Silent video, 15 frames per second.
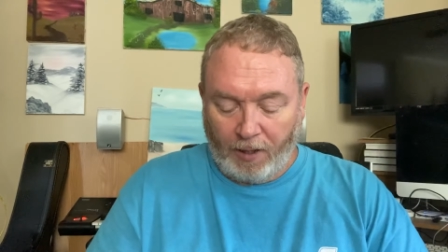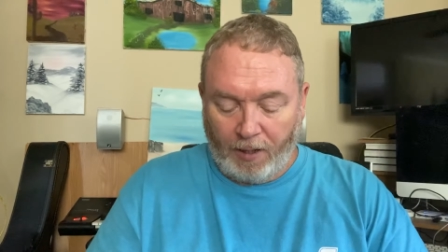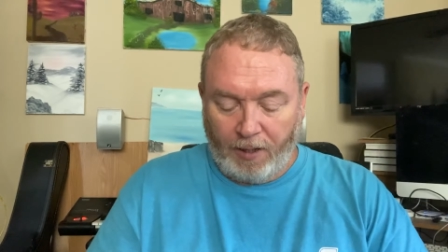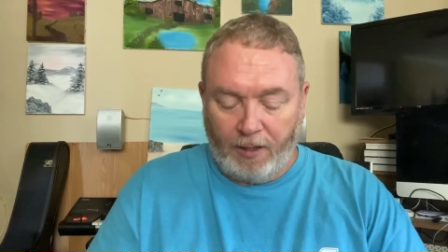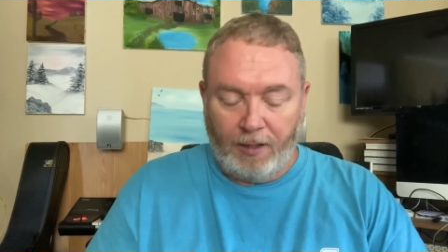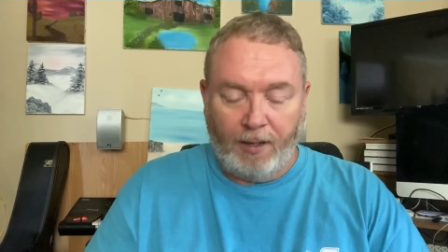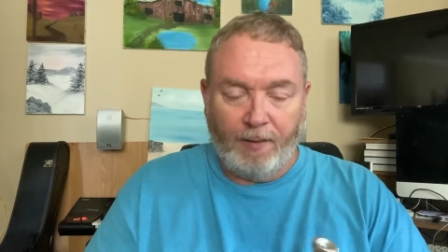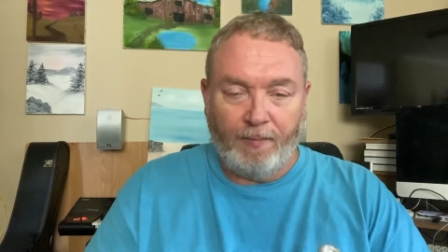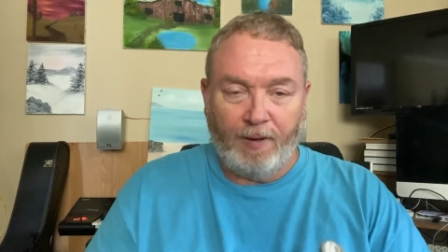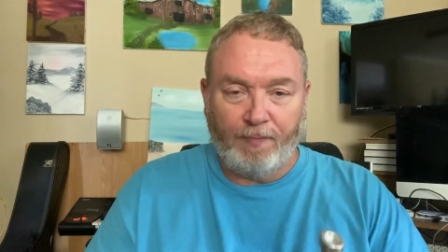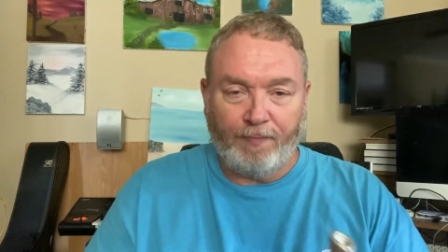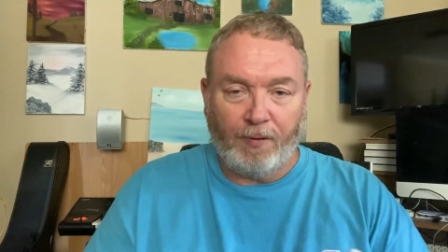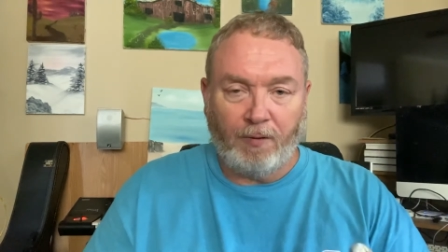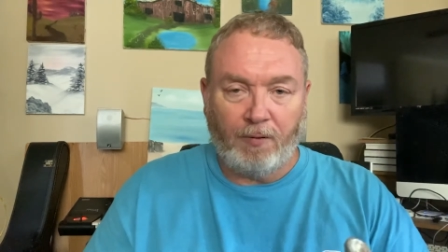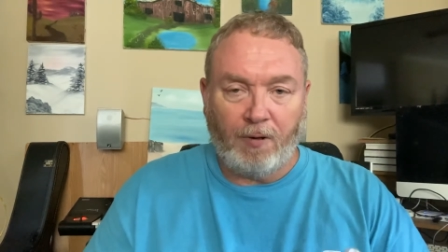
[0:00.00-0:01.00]
And in the MF
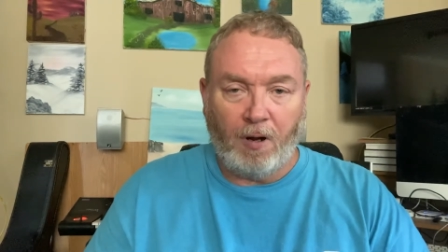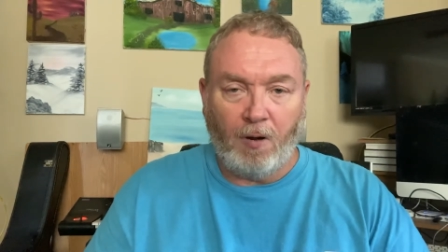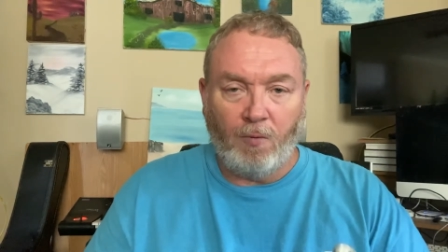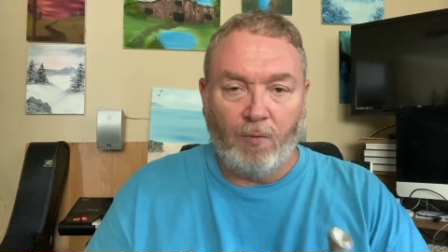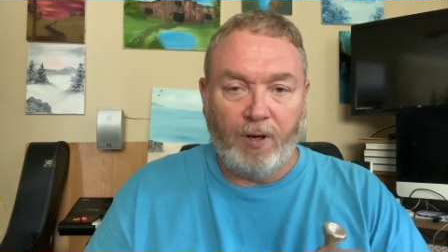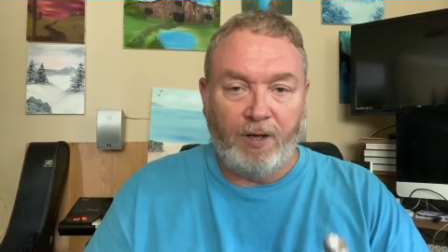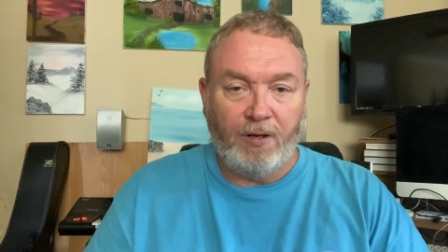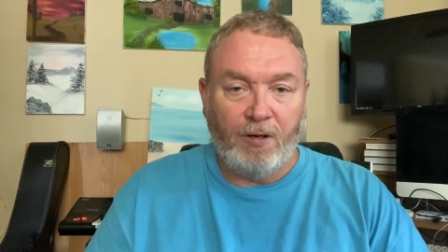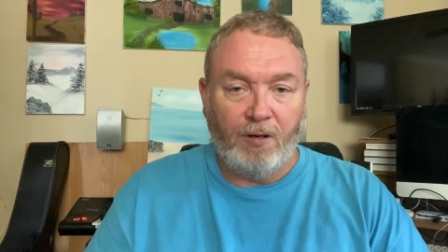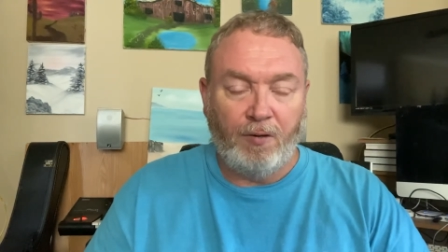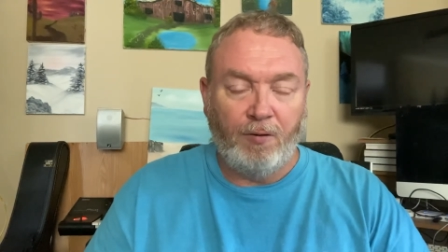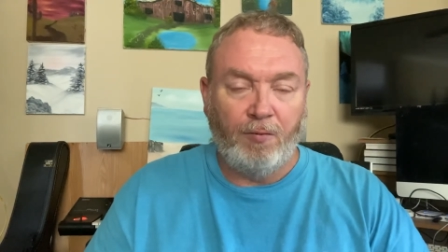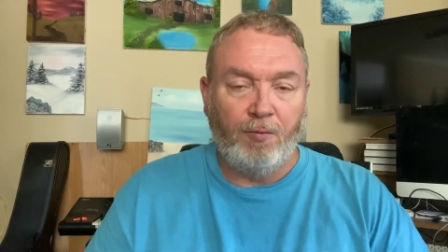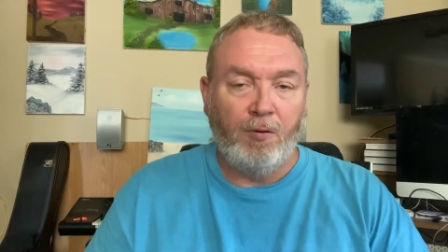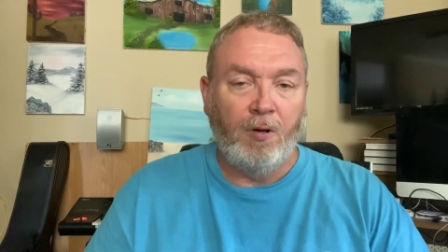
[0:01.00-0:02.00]
protocol, we
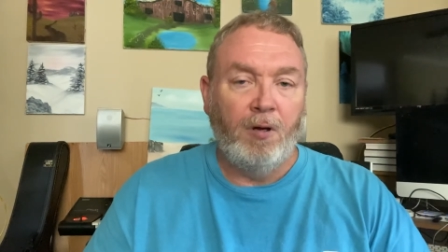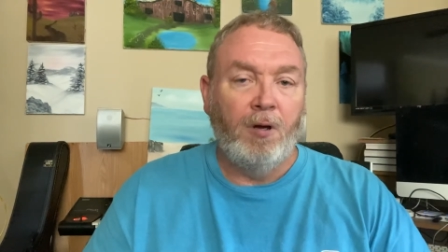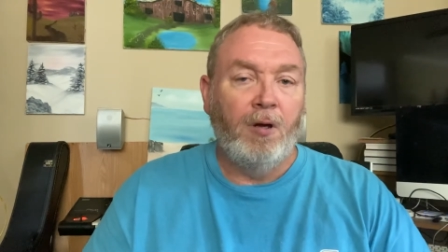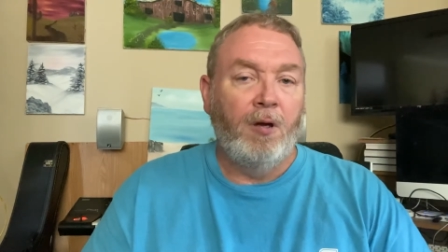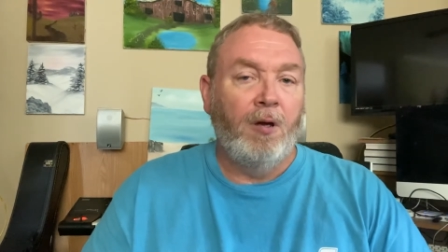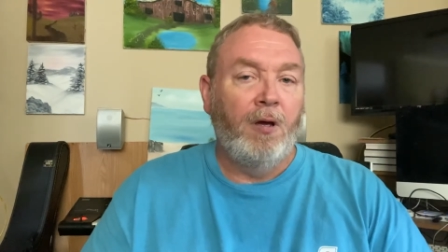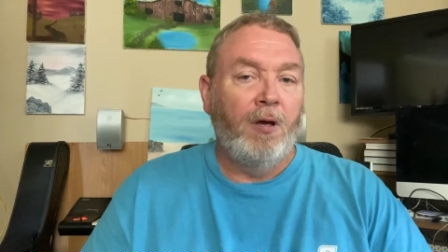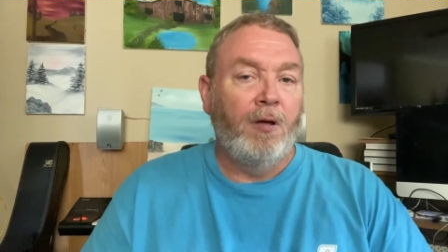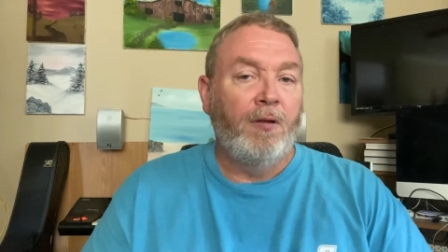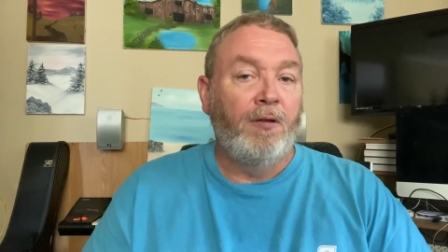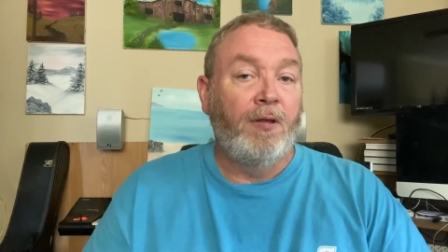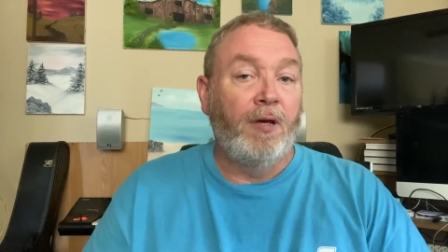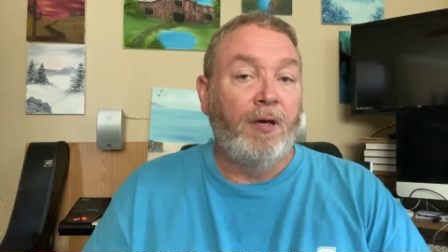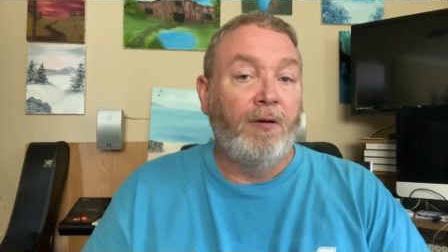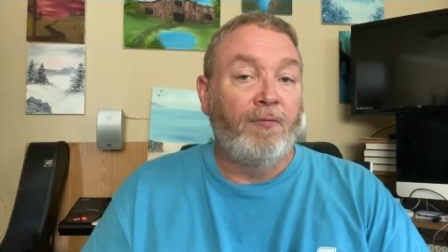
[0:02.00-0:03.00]
do
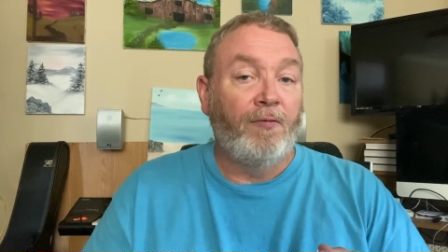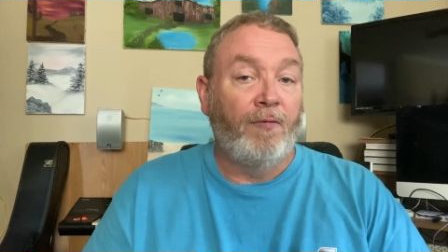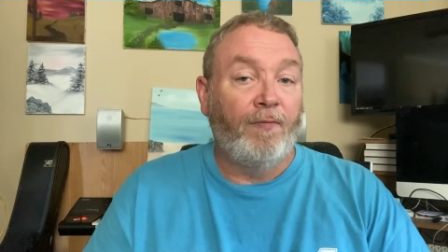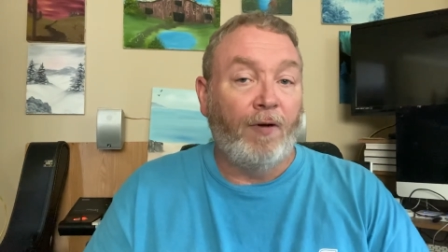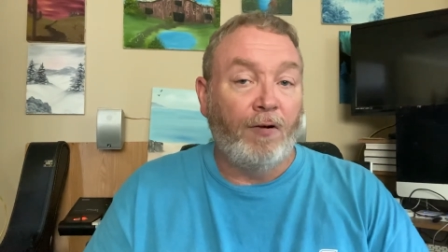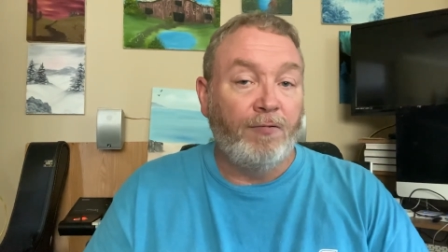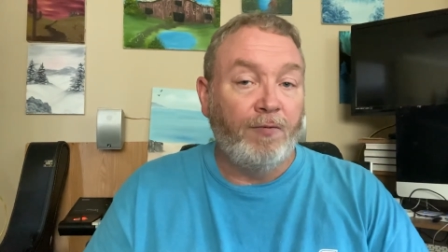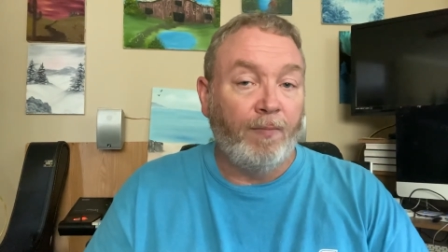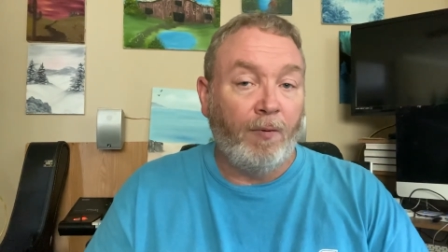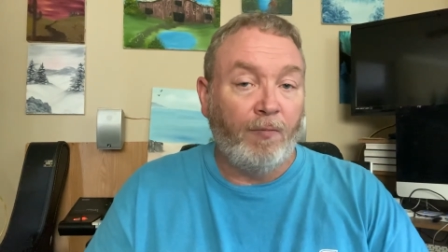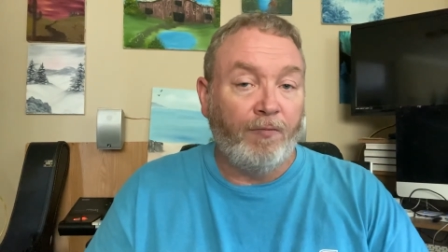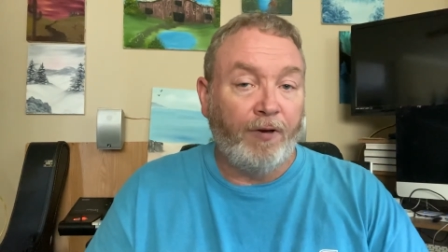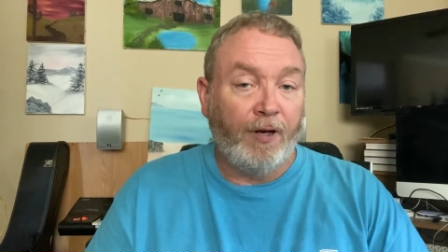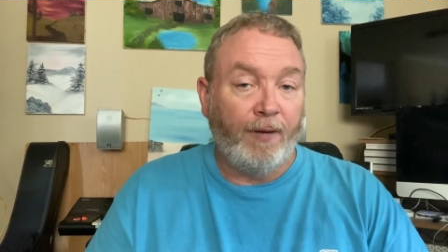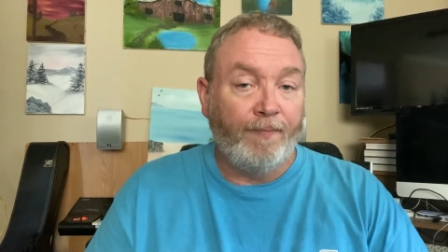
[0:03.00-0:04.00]
the reversible
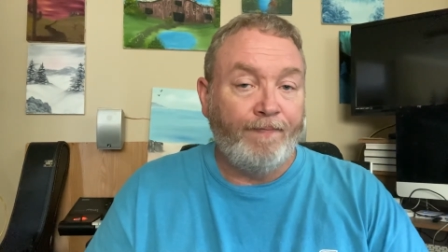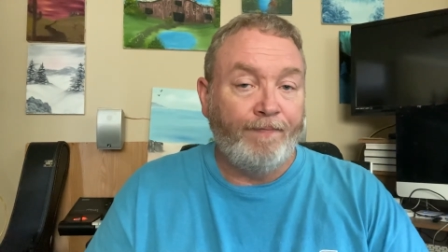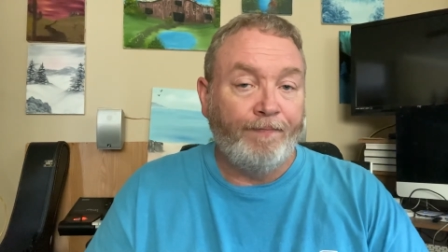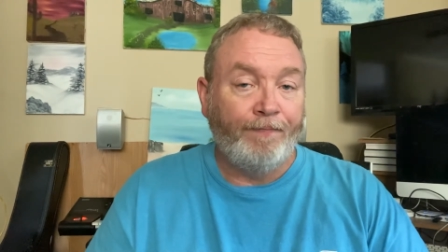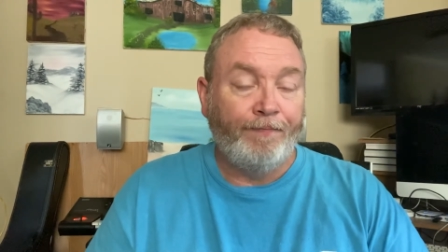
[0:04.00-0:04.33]
rim